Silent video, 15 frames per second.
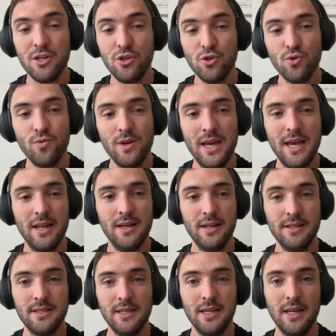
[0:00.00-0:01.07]
that you add
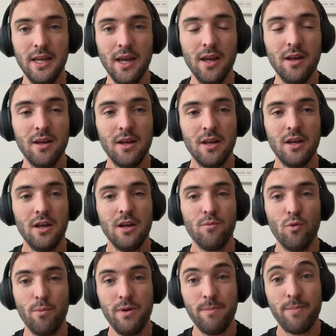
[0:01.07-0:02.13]
into here
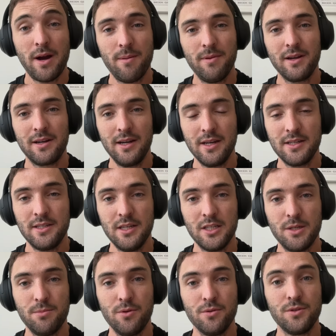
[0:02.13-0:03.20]
will be publicly
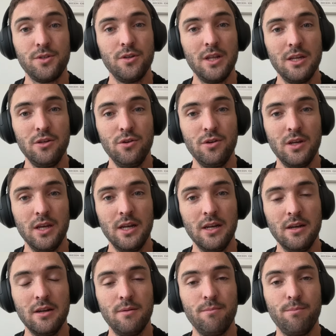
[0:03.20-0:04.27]
accessible so that you
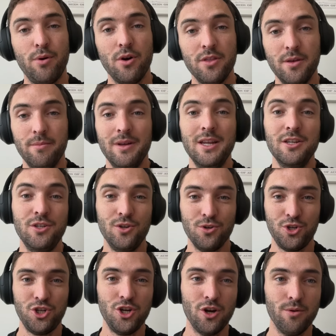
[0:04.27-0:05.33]
can put them into
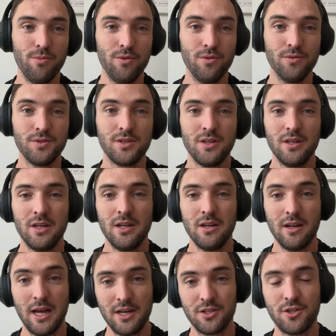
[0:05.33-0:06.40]
your shareables
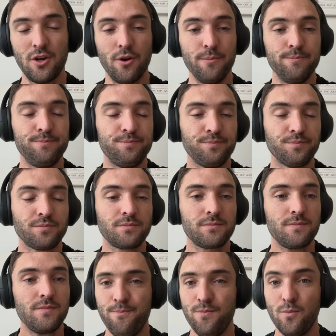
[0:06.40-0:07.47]
like so.
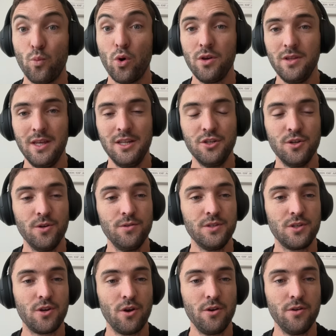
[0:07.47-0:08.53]
What you then do
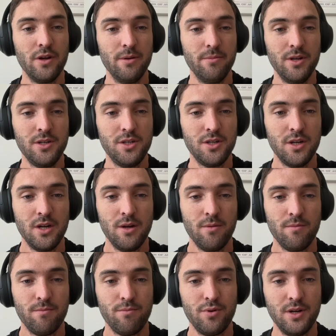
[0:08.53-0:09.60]
is go to your image,
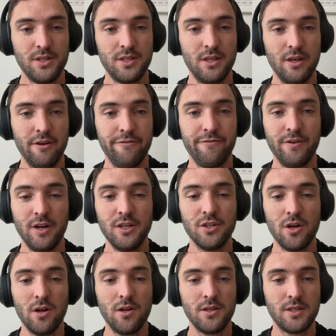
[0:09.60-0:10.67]
press the three
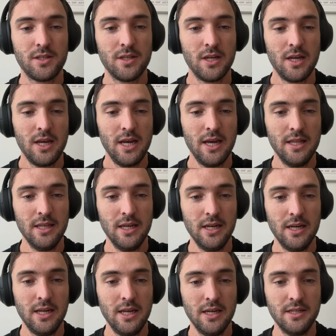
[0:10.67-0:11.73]
dots, and
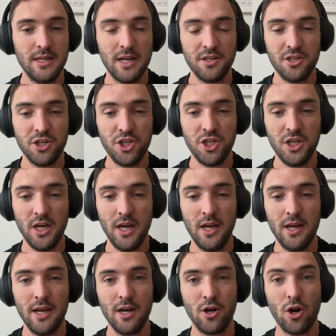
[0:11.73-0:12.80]
then head down to
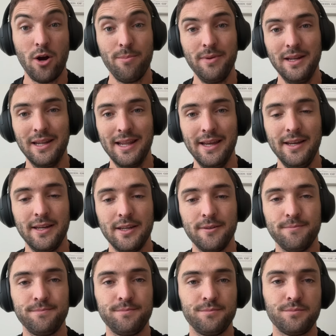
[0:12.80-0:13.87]
share and copy link.